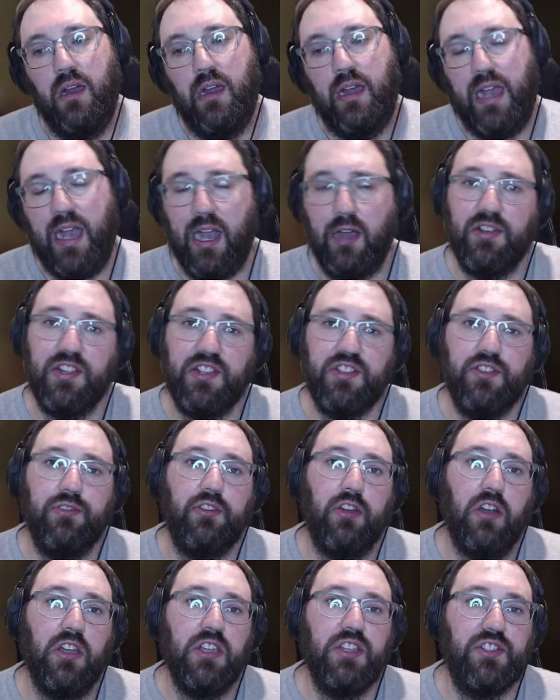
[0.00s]
How did you
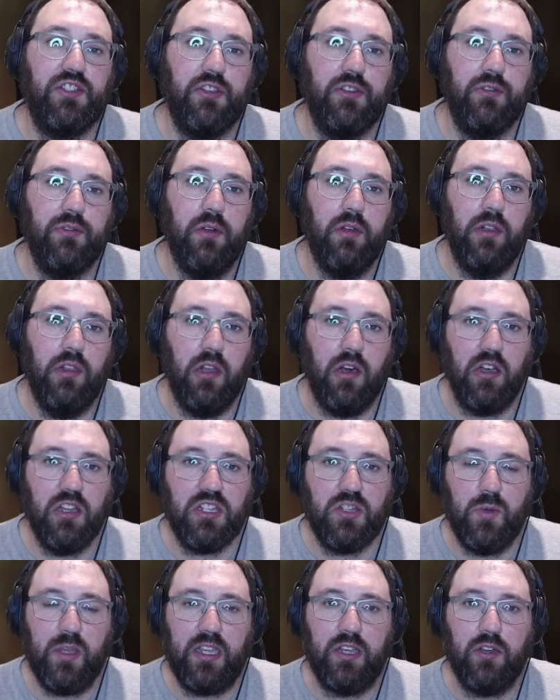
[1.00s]
guys do
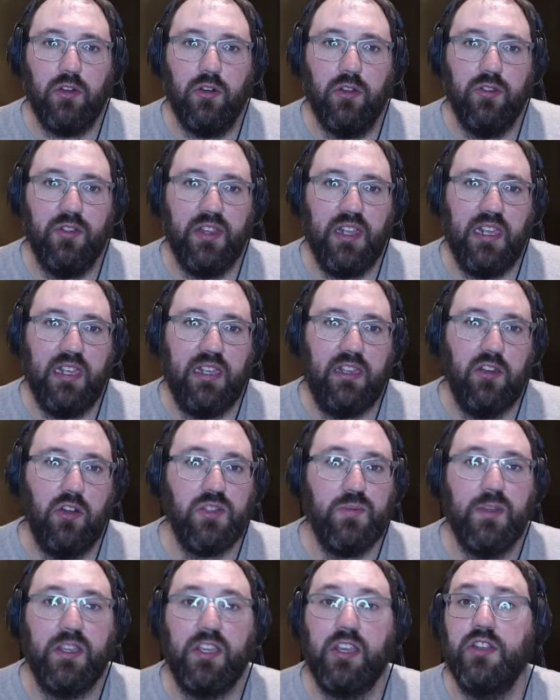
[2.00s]
last week on the
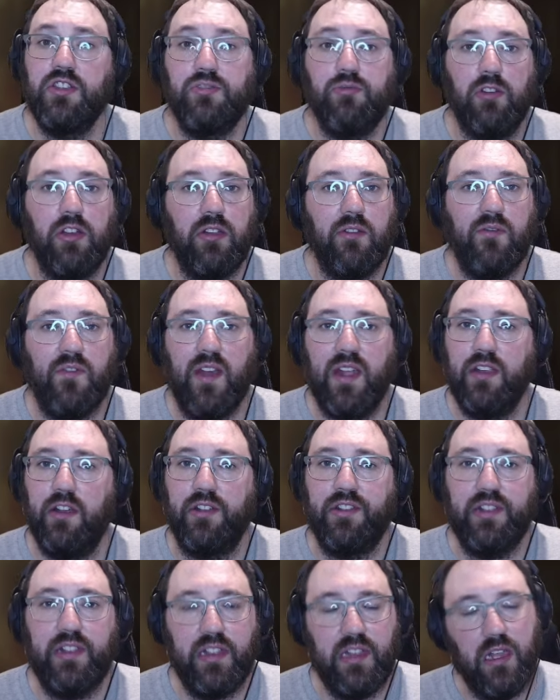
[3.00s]
Cosmic Ghost Rider event?
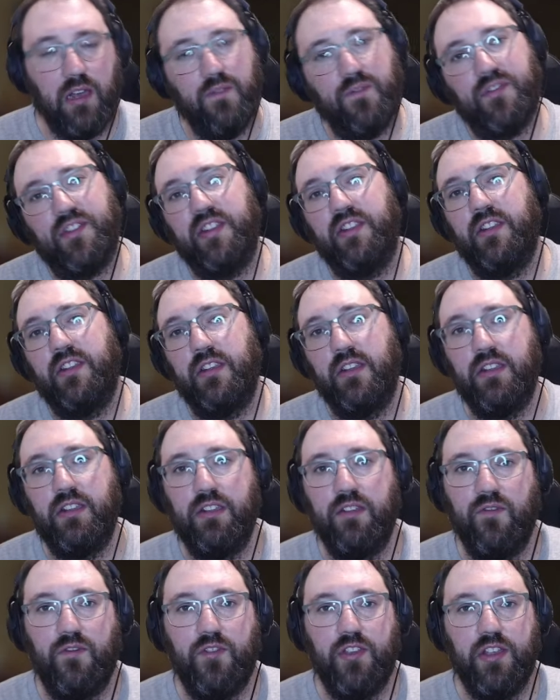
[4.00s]
I'd love
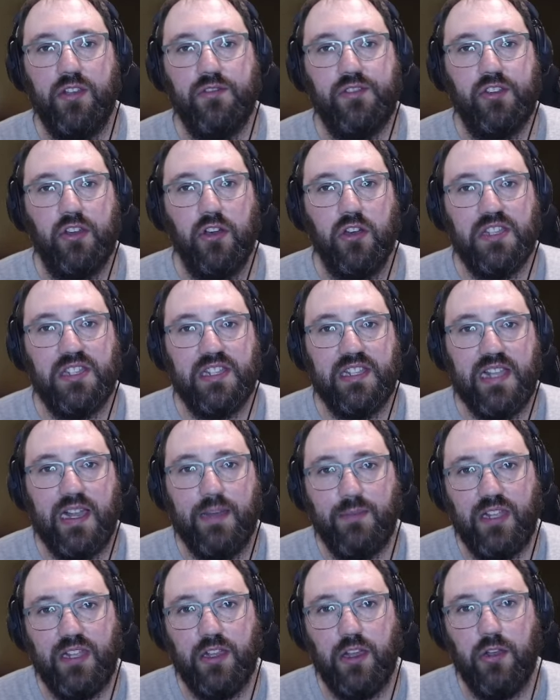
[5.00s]
for you guys to let
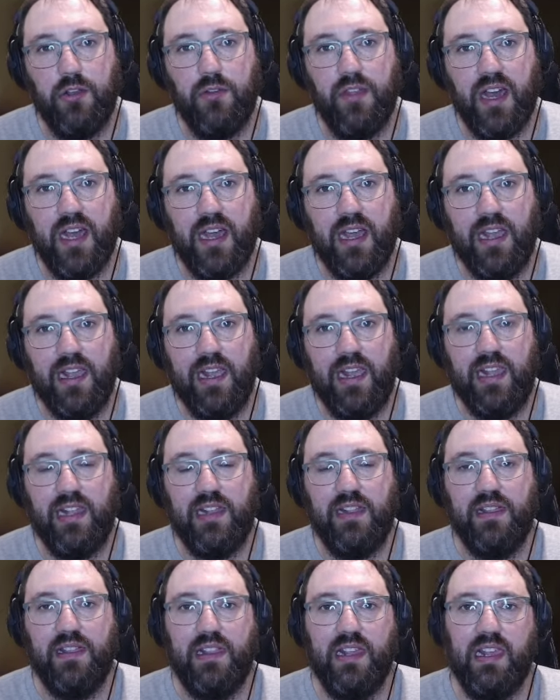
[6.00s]
me know that
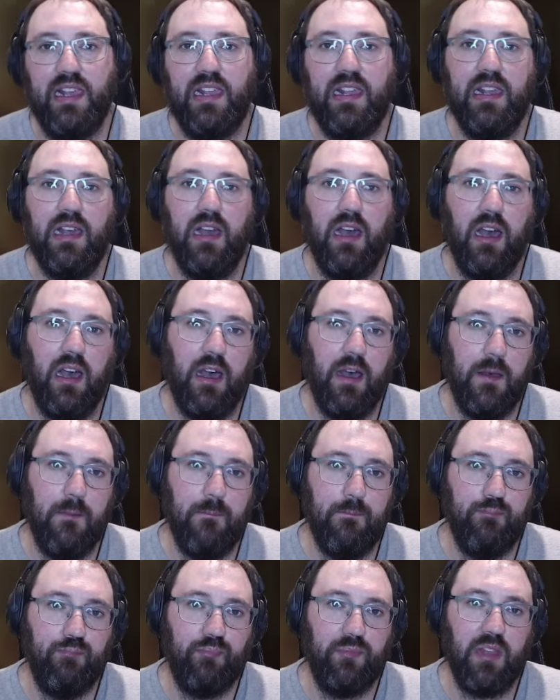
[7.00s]
in the
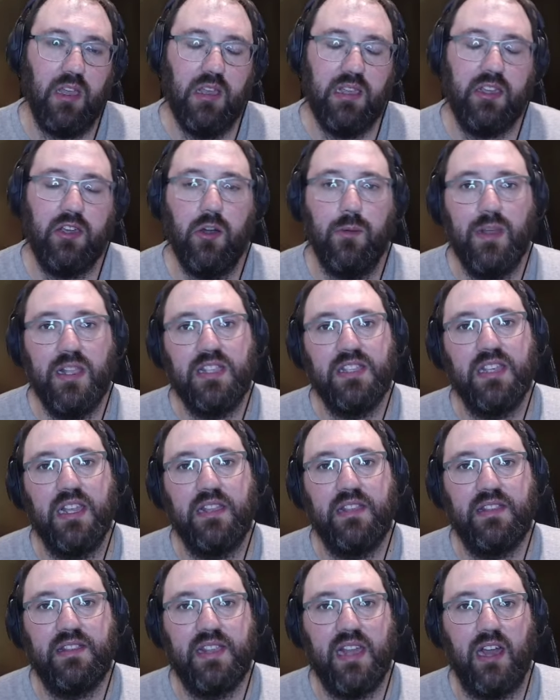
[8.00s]
comments
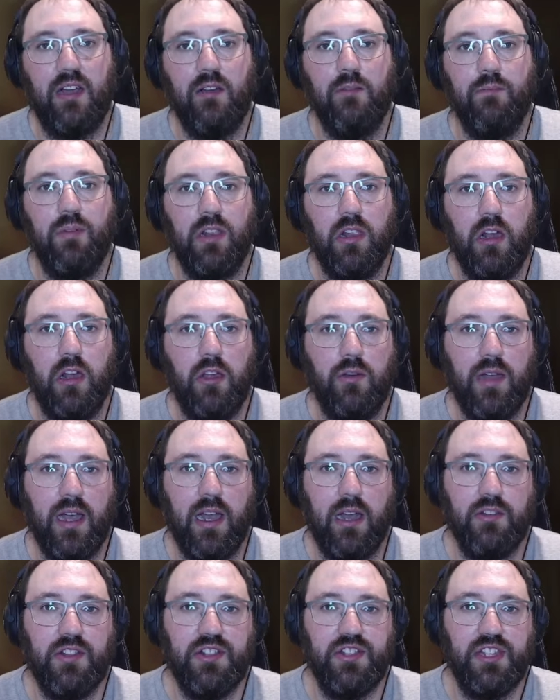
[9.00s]
down below.
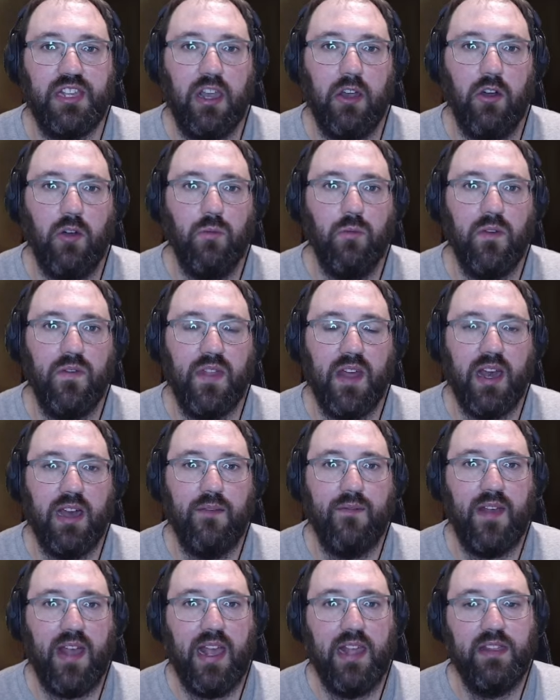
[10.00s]
How did you get on with that
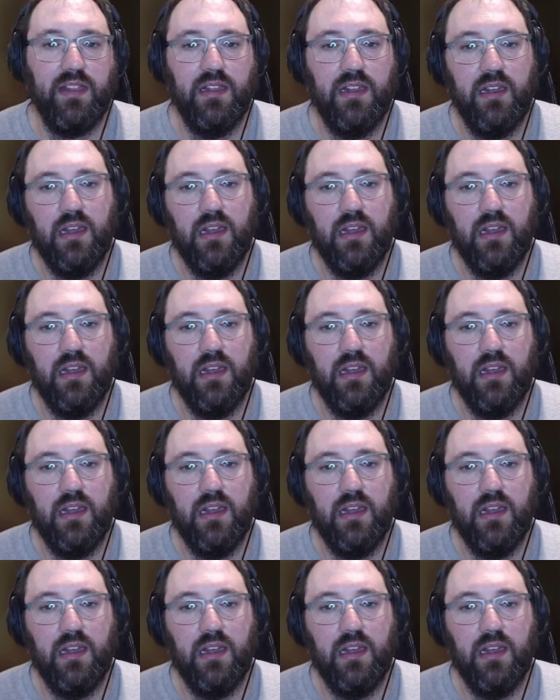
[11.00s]
event?